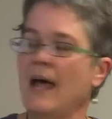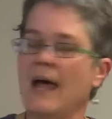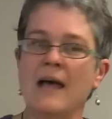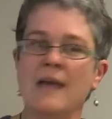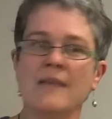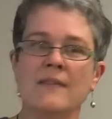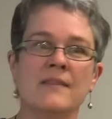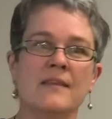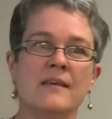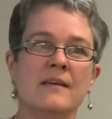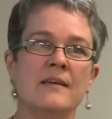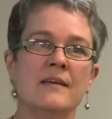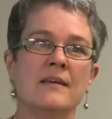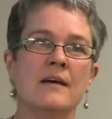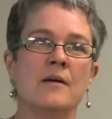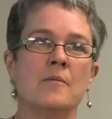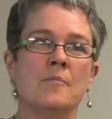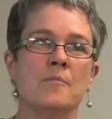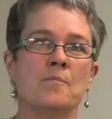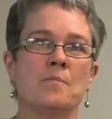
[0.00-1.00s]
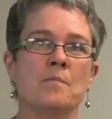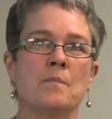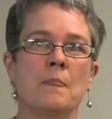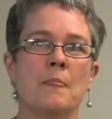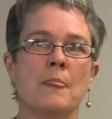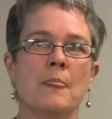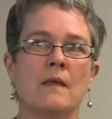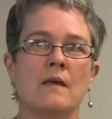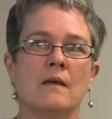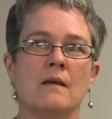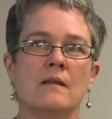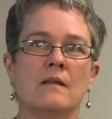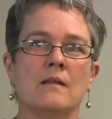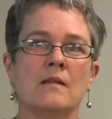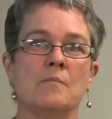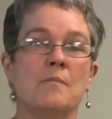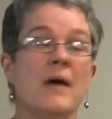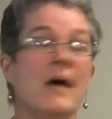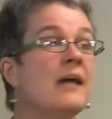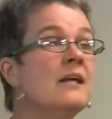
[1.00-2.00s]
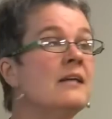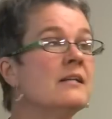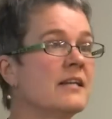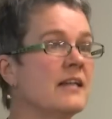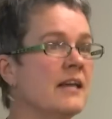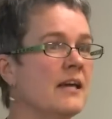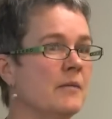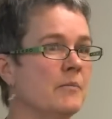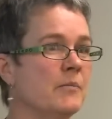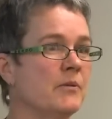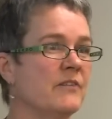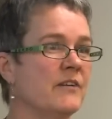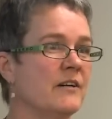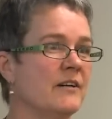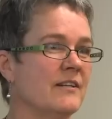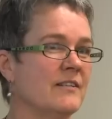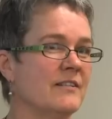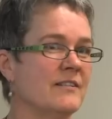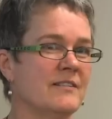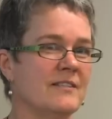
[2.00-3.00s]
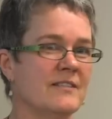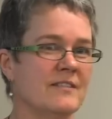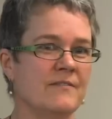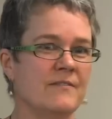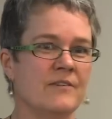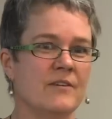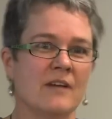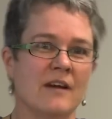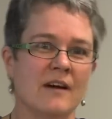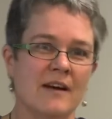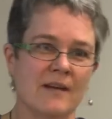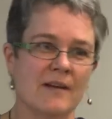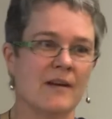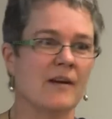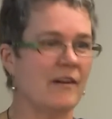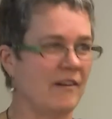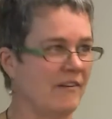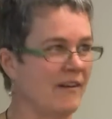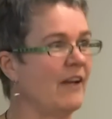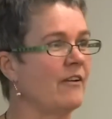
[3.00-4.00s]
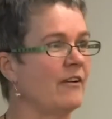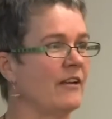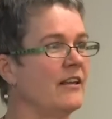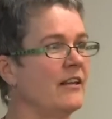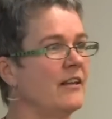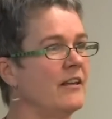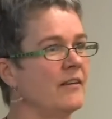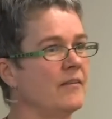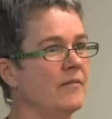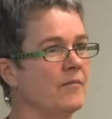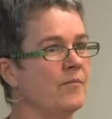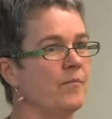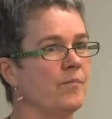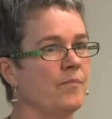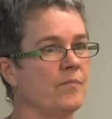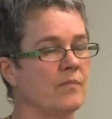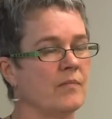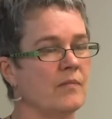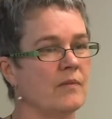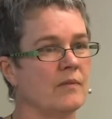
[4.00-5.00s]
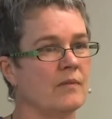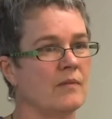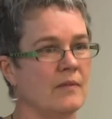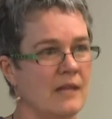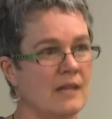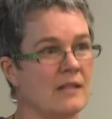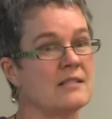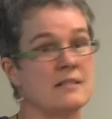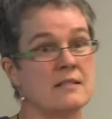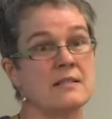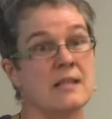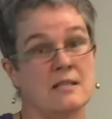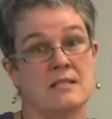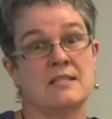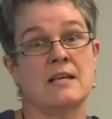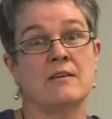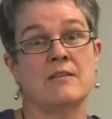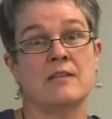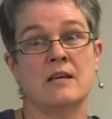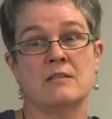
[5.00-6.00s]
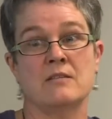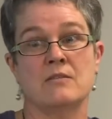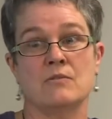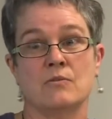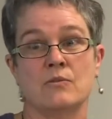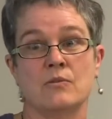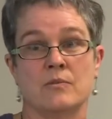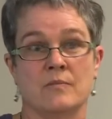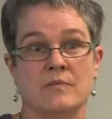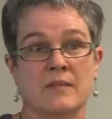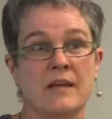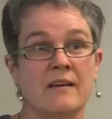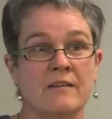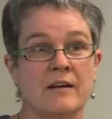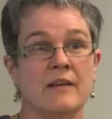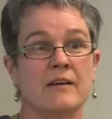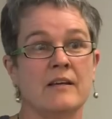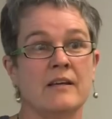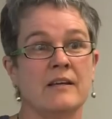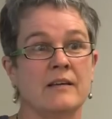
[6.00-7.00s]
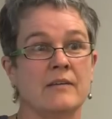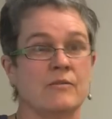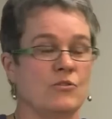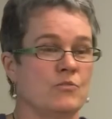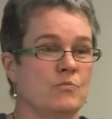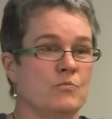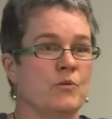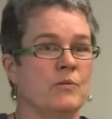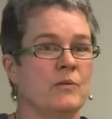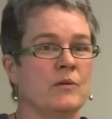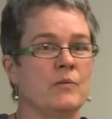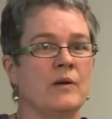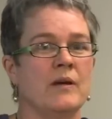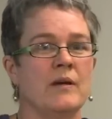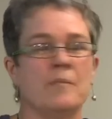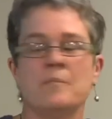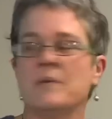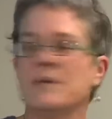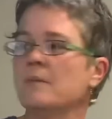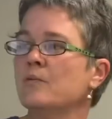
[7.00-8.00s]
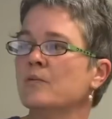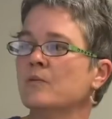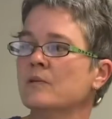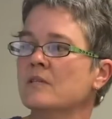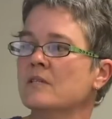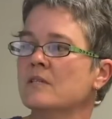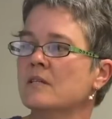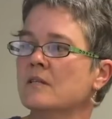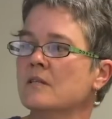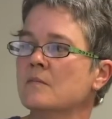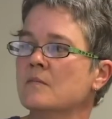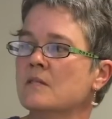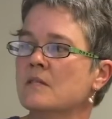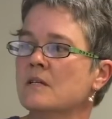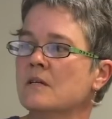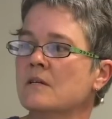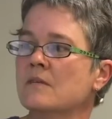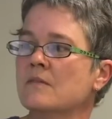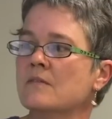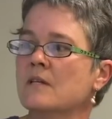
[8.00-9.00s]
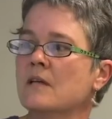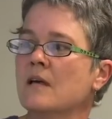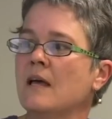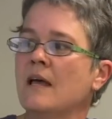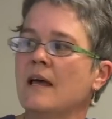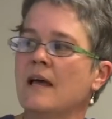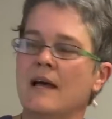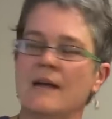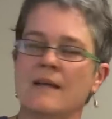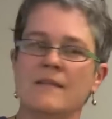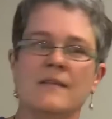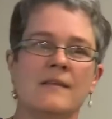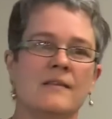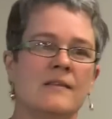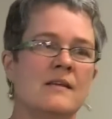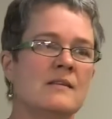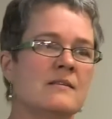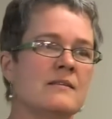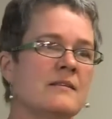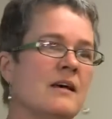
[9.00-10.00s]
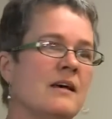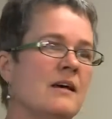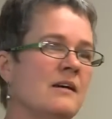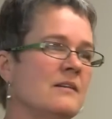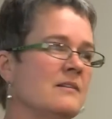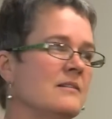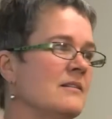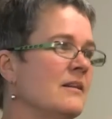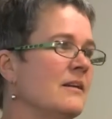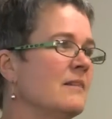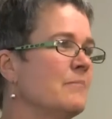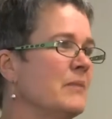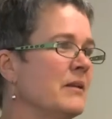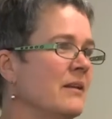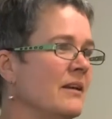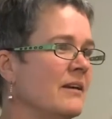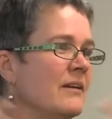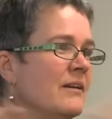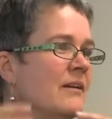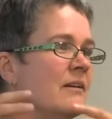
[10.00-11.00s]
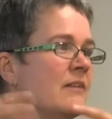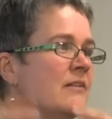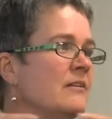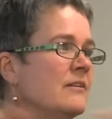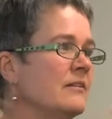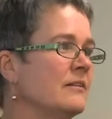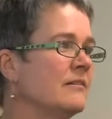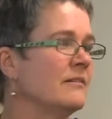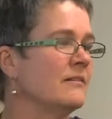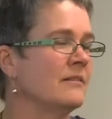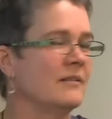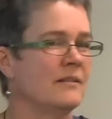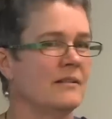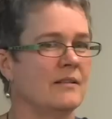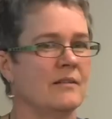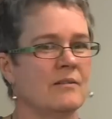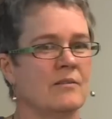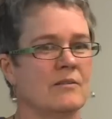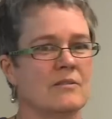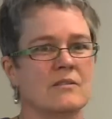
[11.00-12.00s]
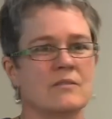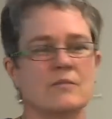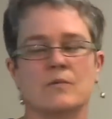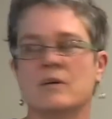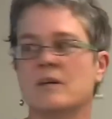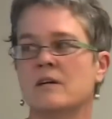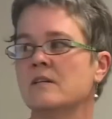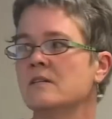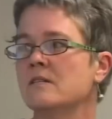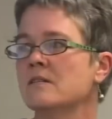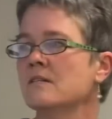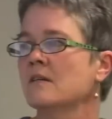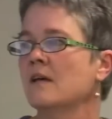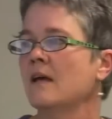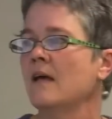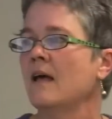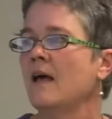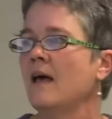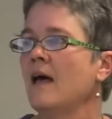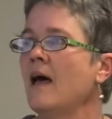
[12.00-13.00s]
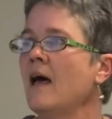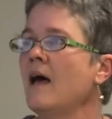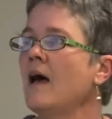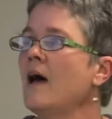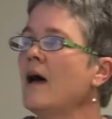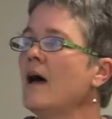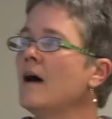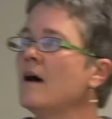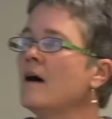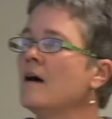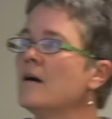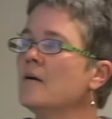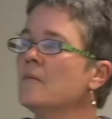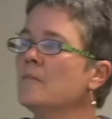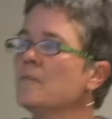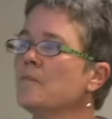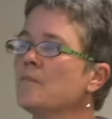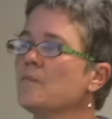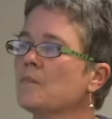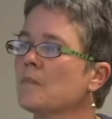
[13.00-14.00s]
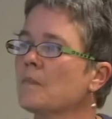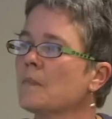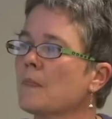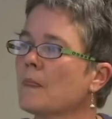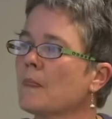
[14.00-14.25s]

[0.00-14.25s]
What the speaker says: And the paid care providers, if you like, are out here. That's how they saw them. They're out here, which is probably where people would see themselves. And then there's layers, like a bit like an onion in lots of ways. And